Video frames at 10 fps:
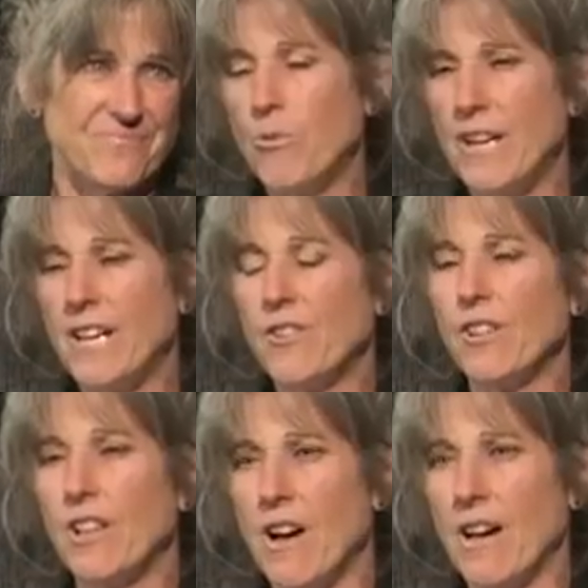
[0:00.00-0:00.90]
We hear
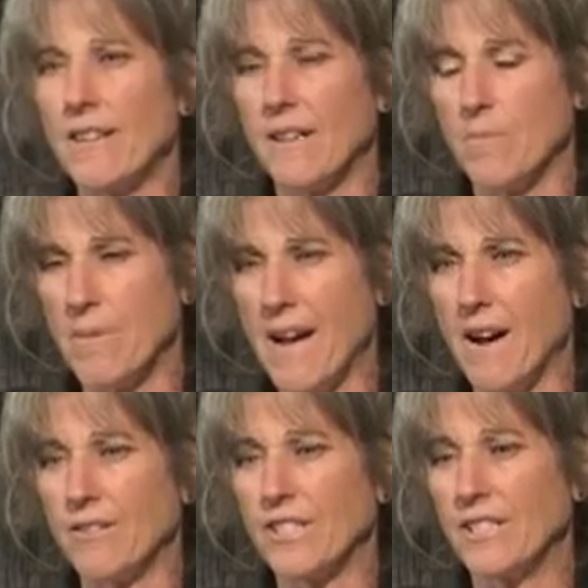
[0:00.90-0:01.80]
a lot
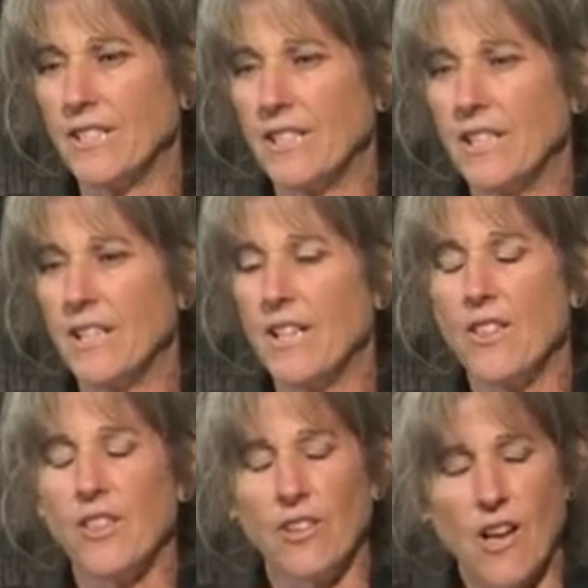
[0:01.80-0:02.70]
about
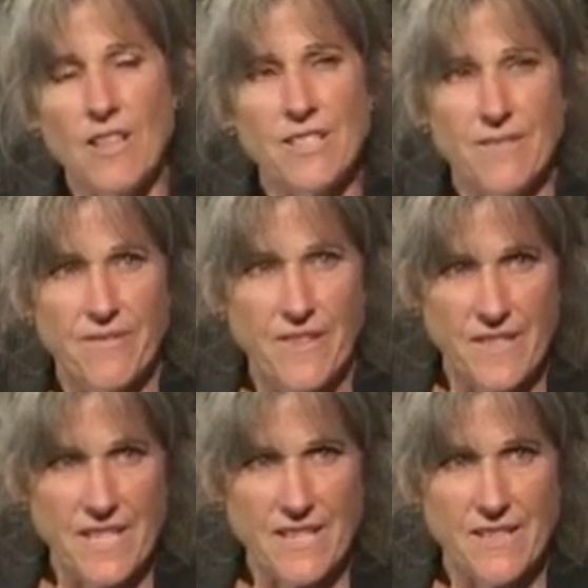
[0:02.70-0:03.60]
the laws of
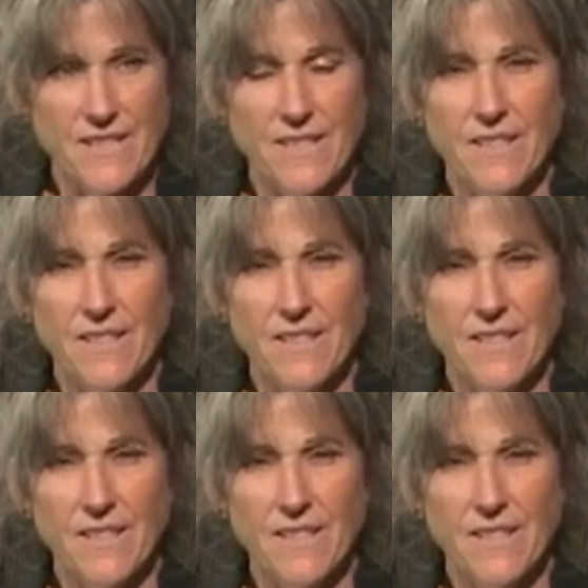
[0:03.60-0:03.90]
physics